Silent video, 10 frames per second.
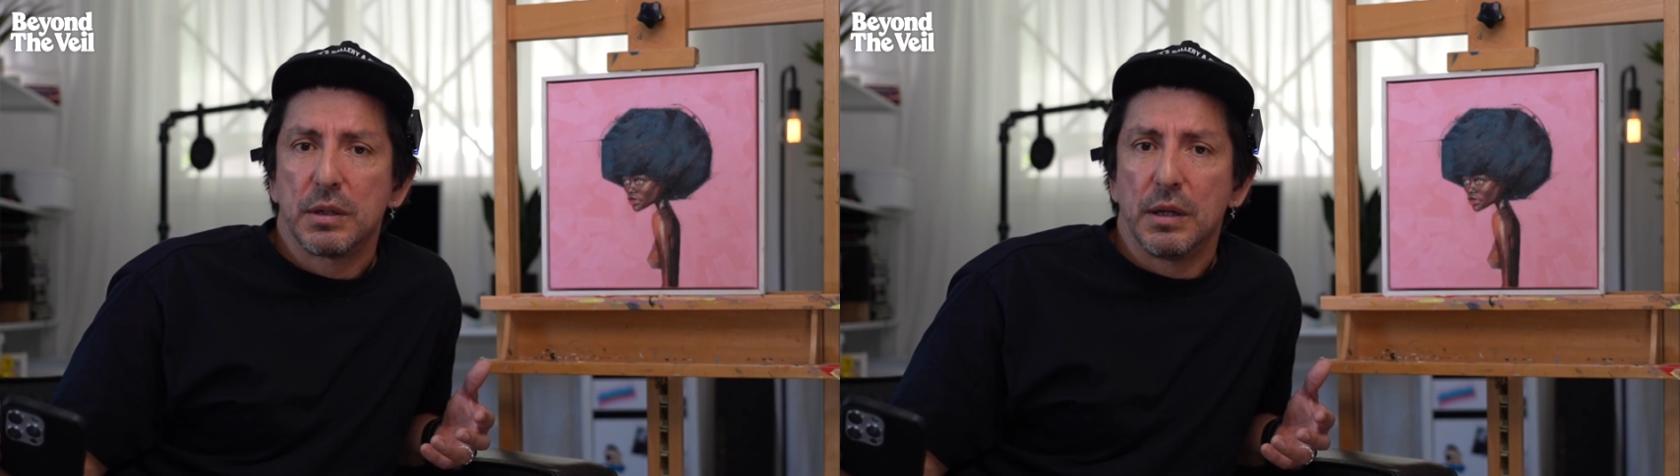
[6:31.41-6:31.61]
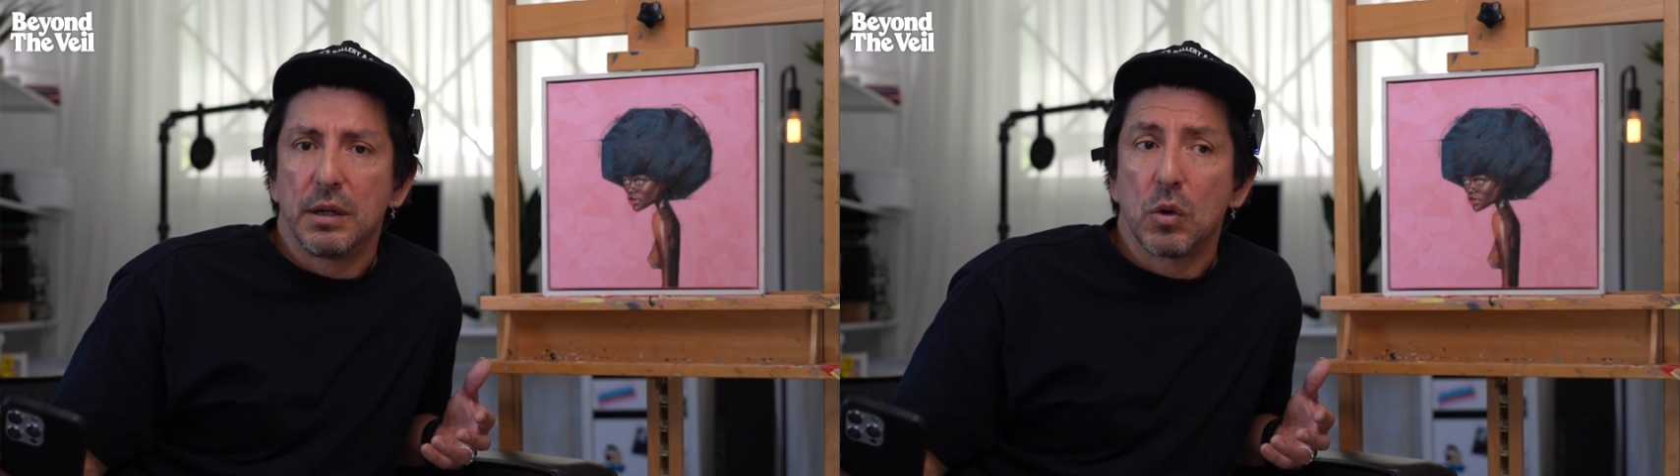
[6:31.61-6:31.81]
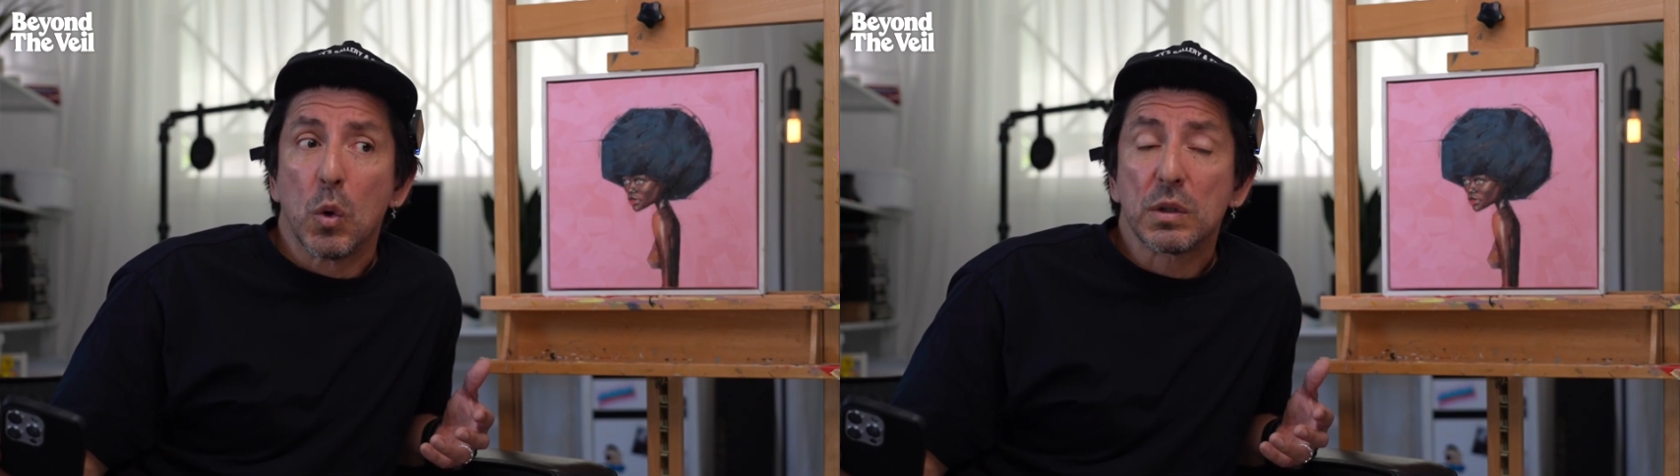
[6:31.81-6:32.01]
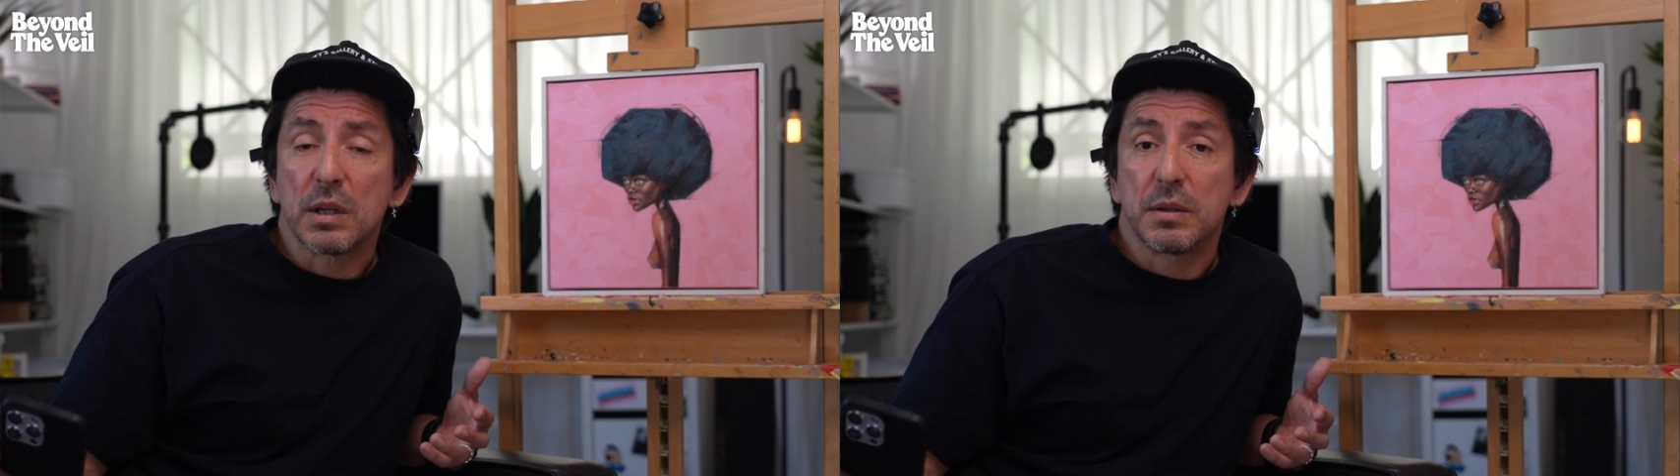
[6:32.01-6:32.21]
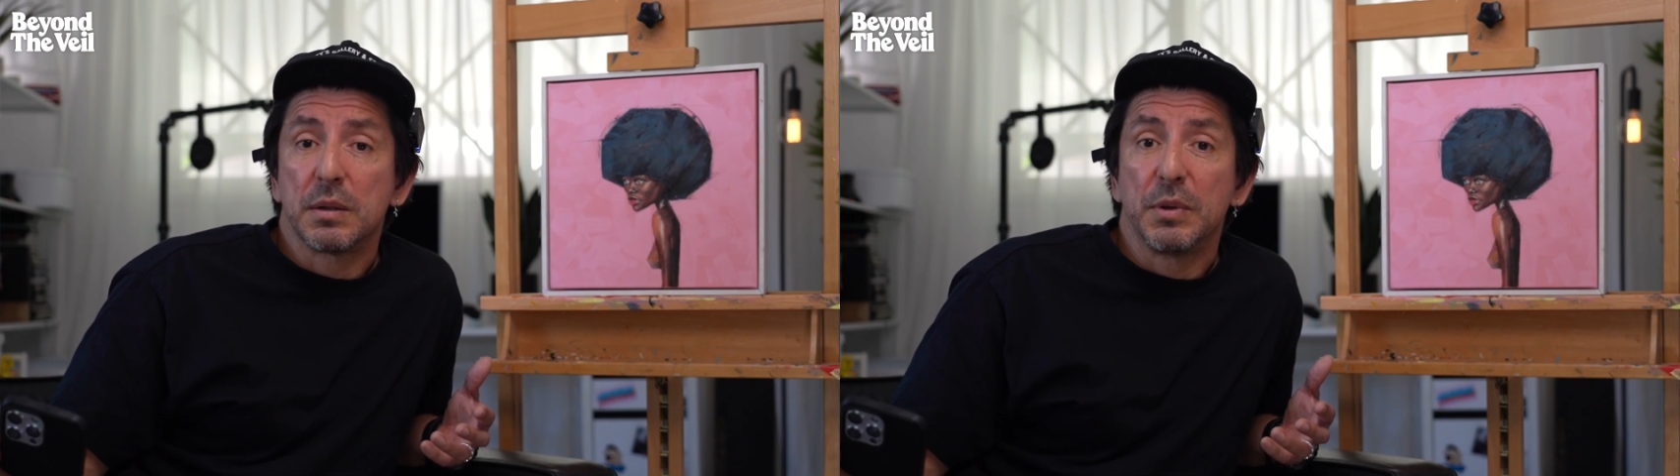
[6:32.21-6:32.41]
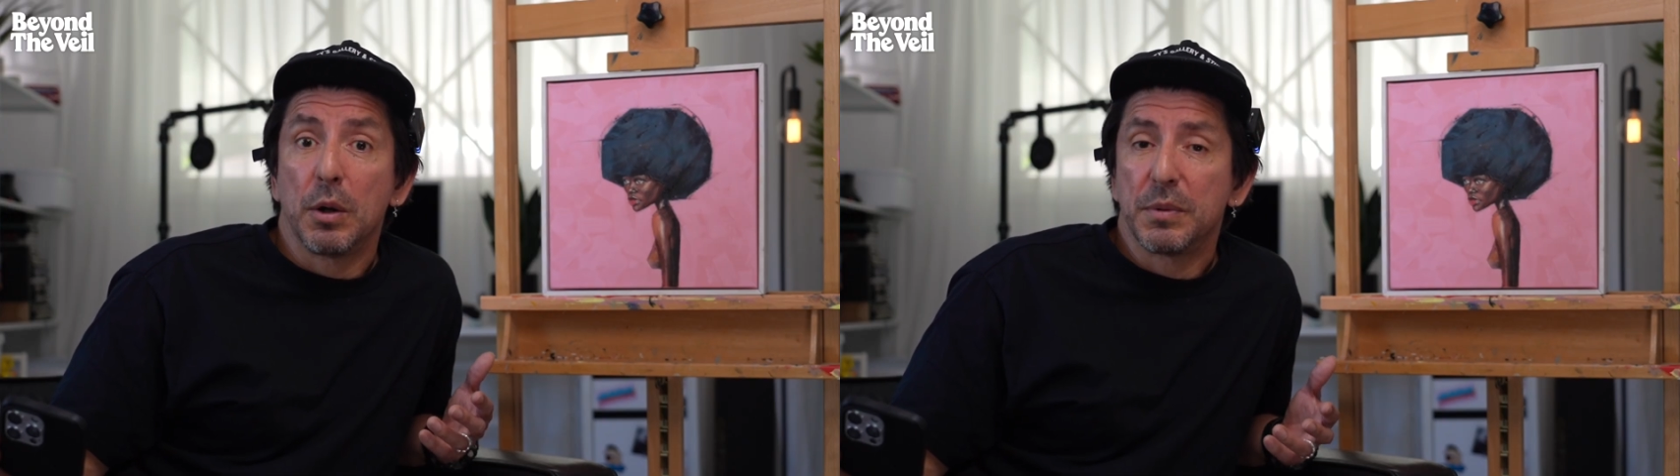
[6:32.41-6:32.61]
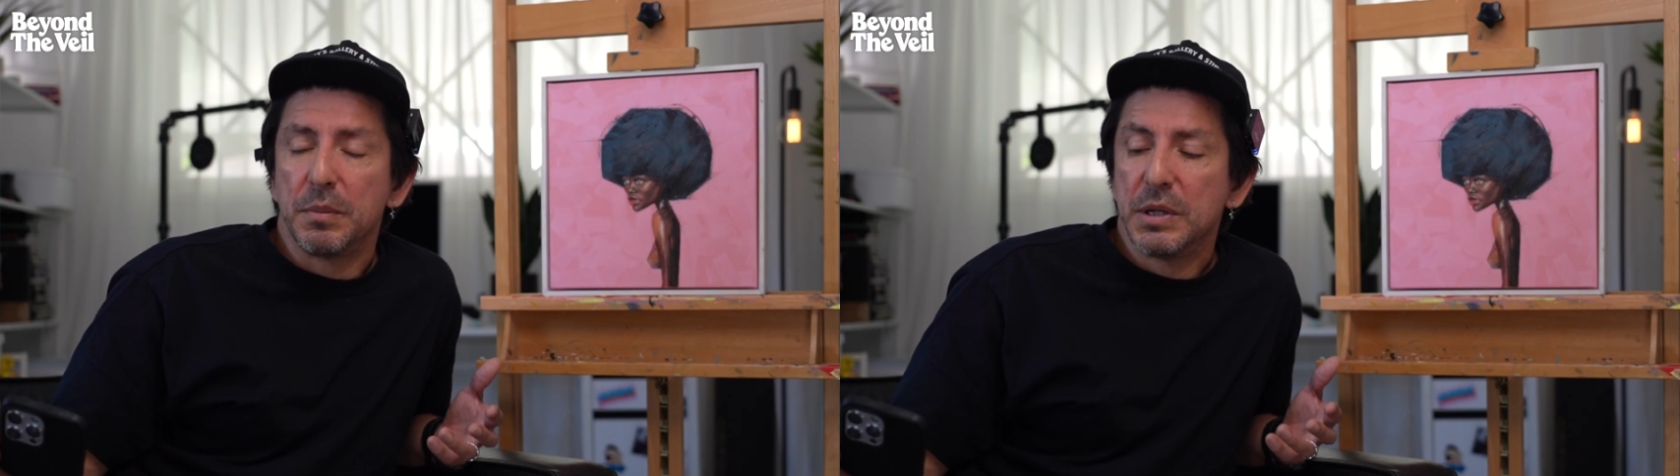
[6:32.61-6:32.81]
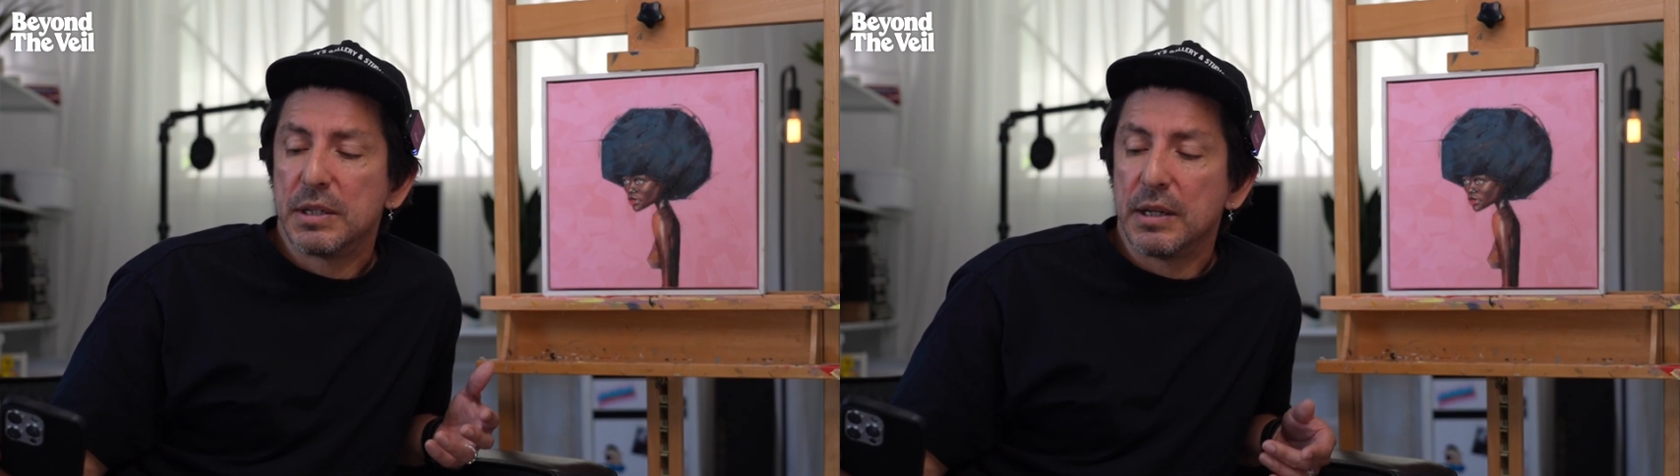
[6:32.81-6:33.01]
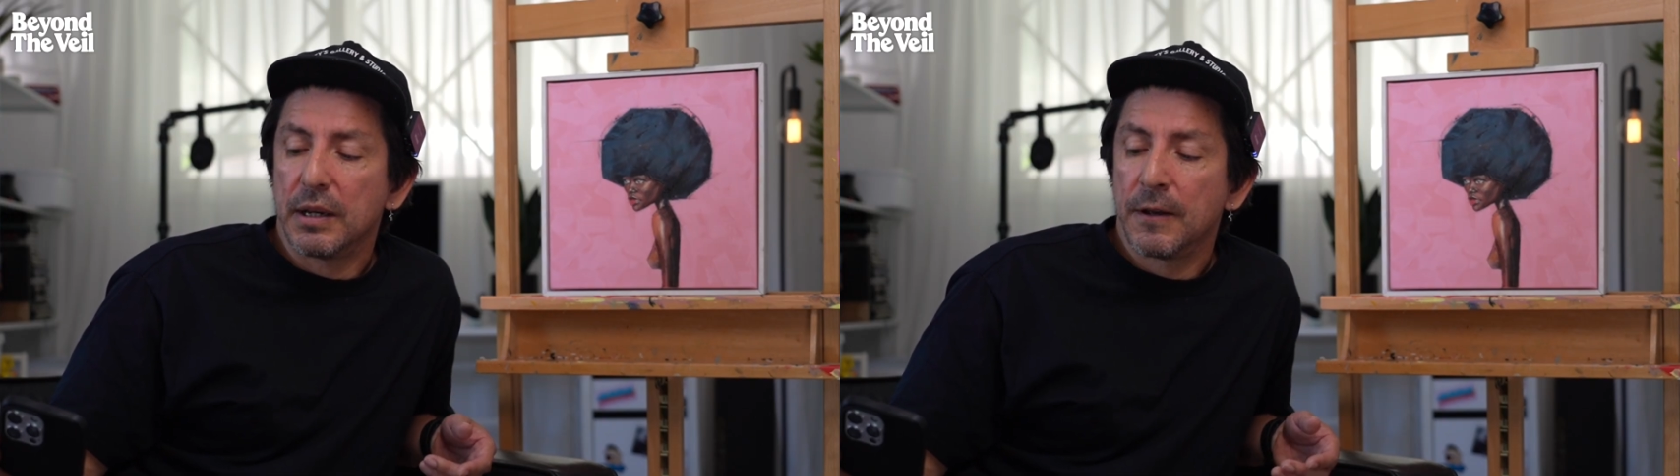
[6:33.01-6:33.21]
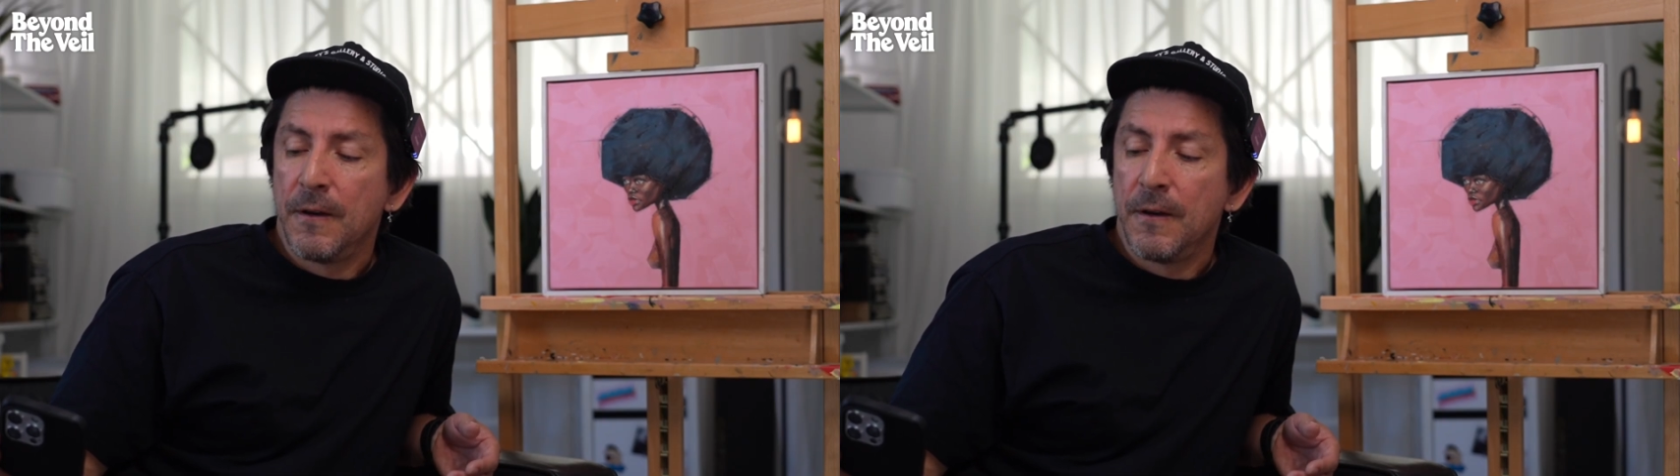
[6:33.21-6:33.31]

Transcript: It causes us to be optimistic.